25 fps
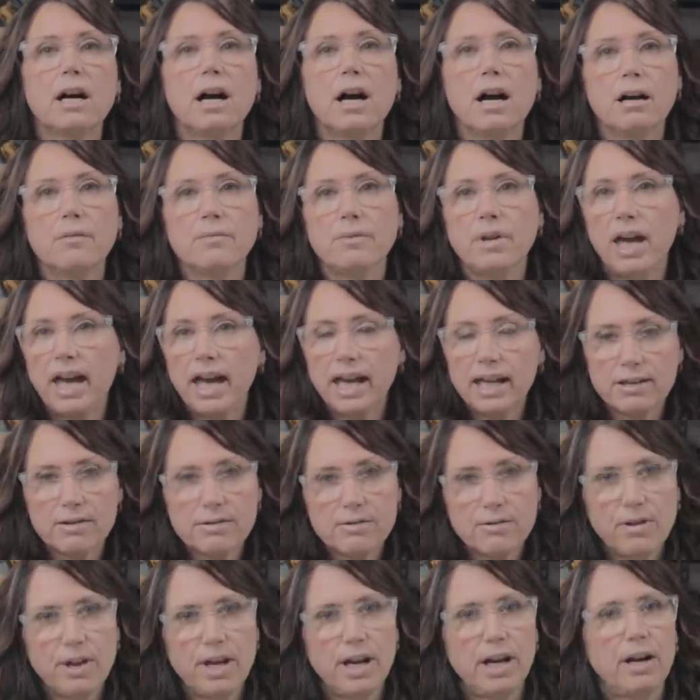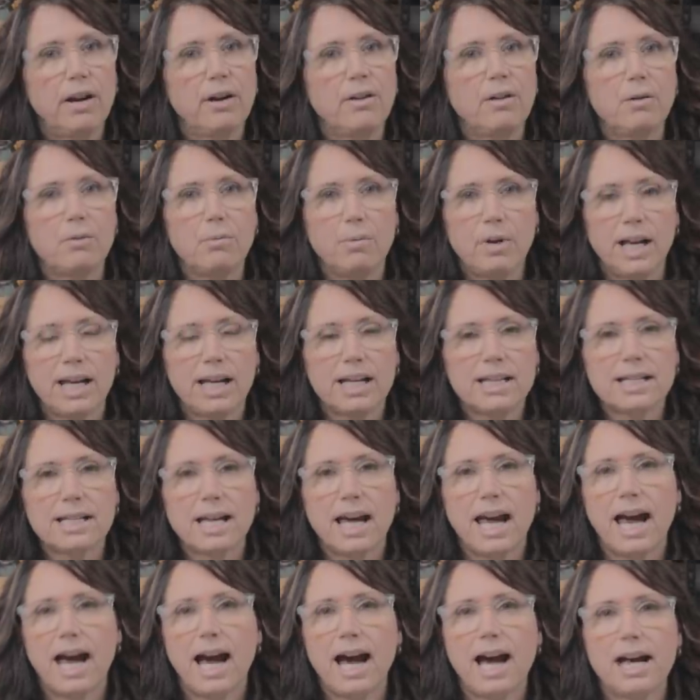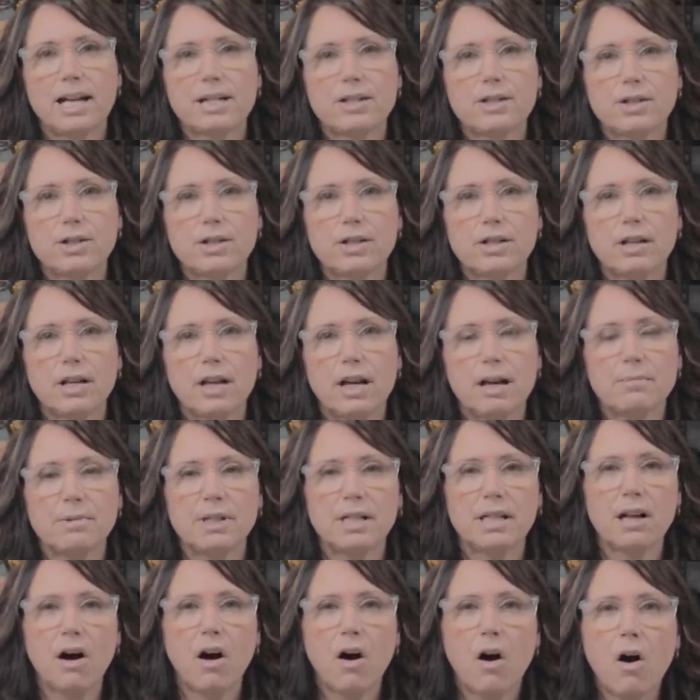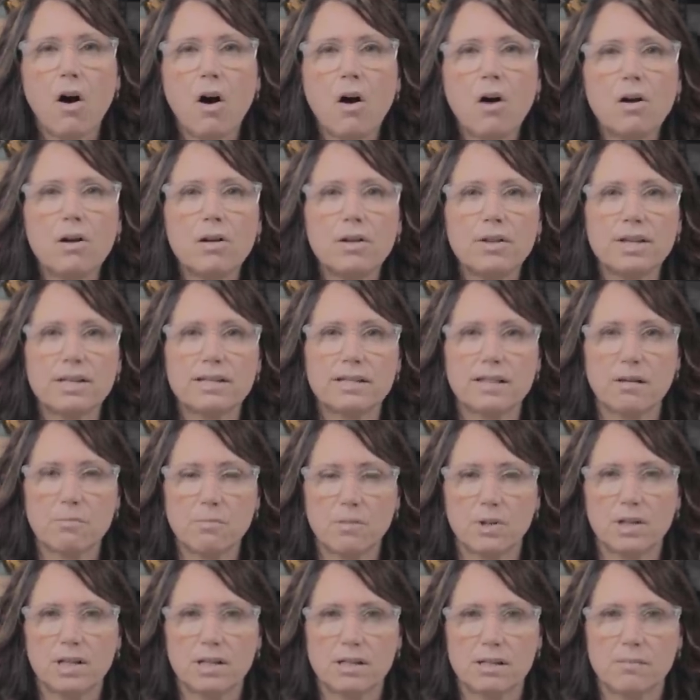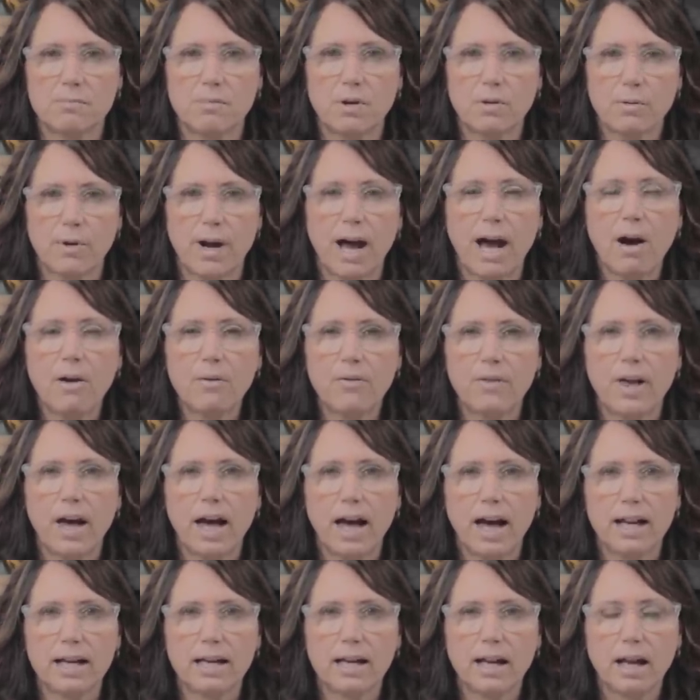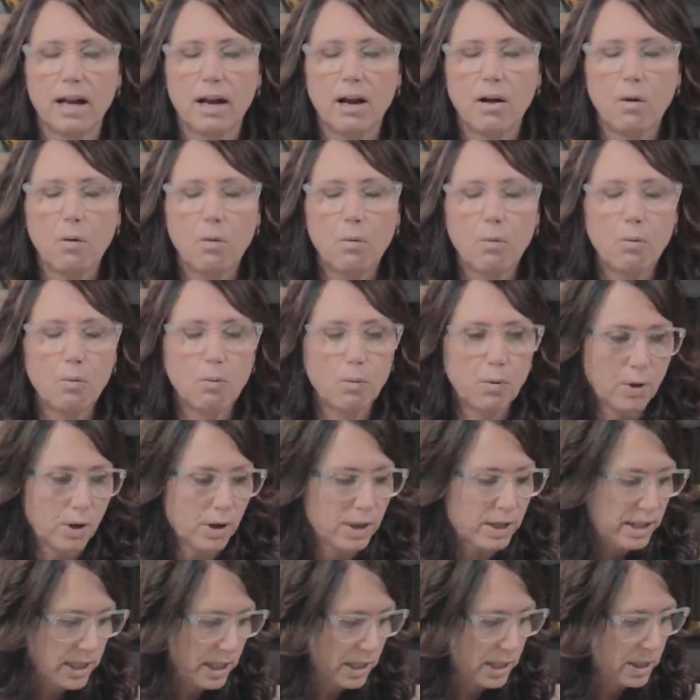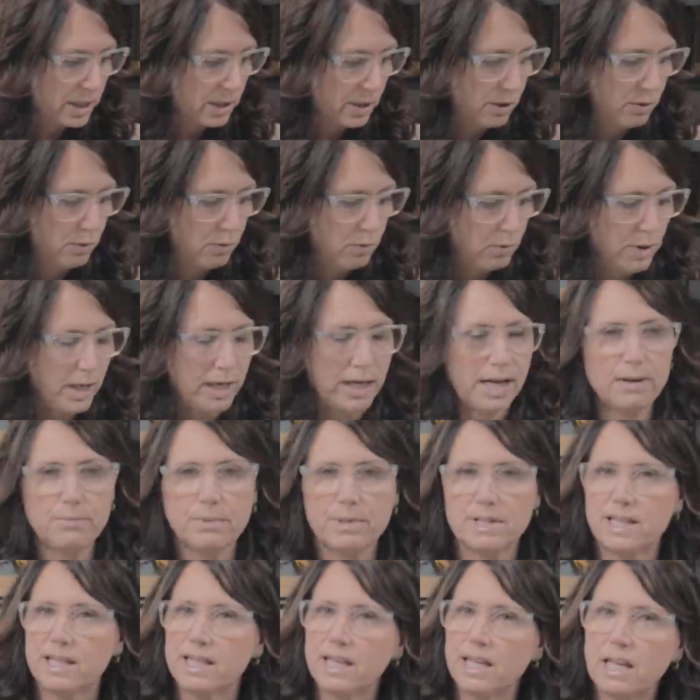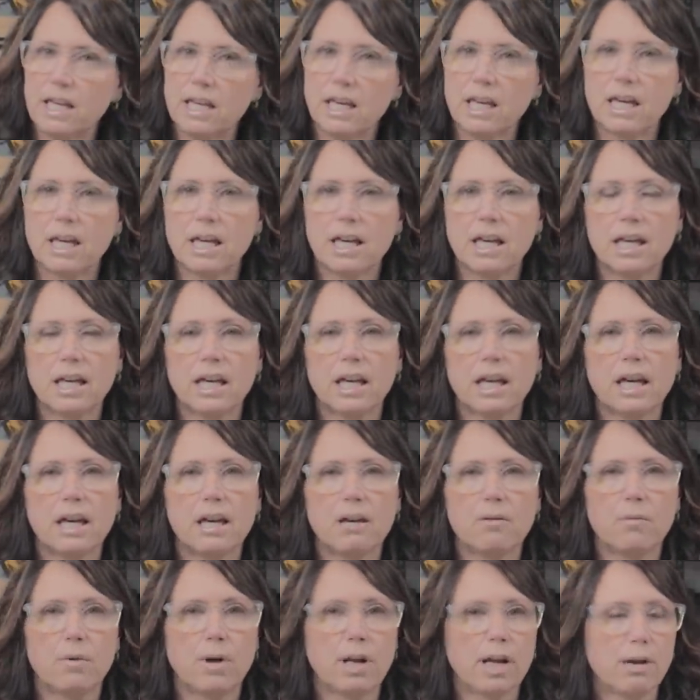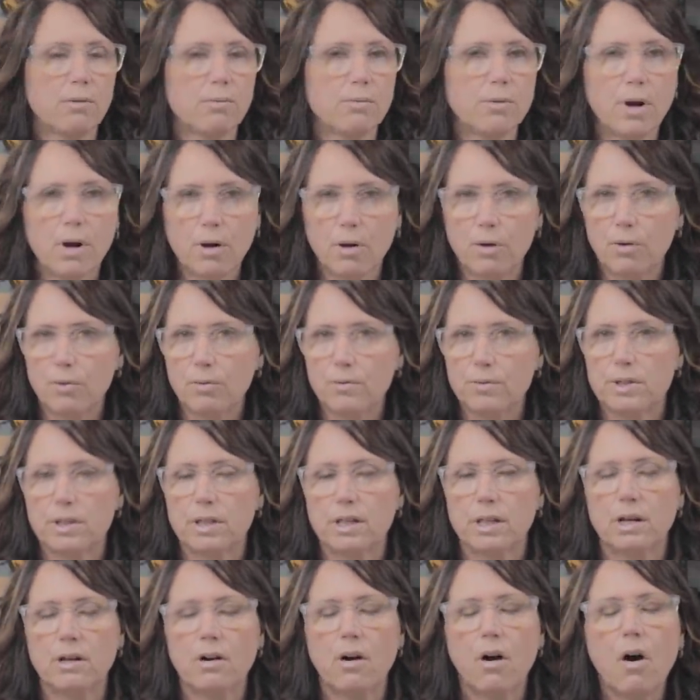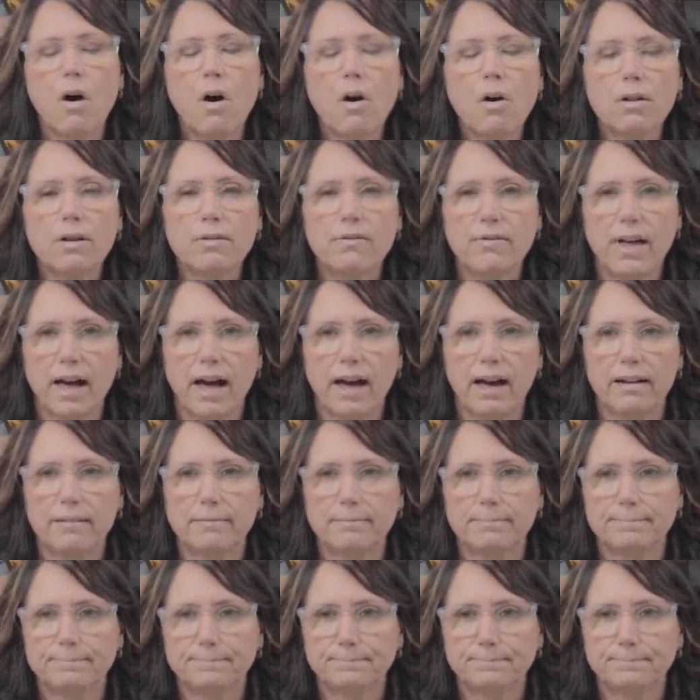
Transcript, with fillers: The eggs are there, they're waiting to hatch. I mean, all the symbolism around that worked into what I was thinking and what I wrote and all of that.